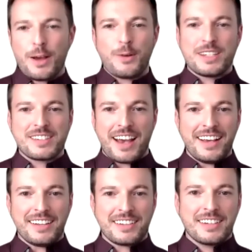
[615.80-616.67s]
though it's
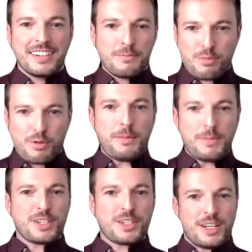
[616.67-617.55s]
like pretty
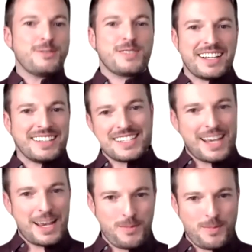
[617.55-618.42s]
much using the
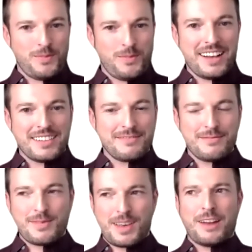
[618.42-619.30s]
same like
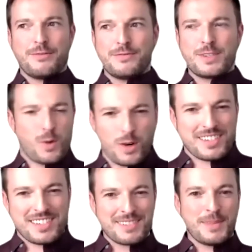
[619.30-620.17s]
kind of
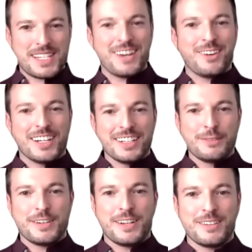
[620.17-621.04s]
source material, if
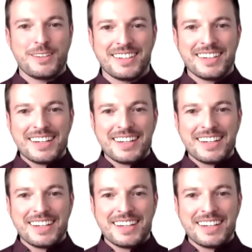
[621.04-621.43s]
you know what I mean.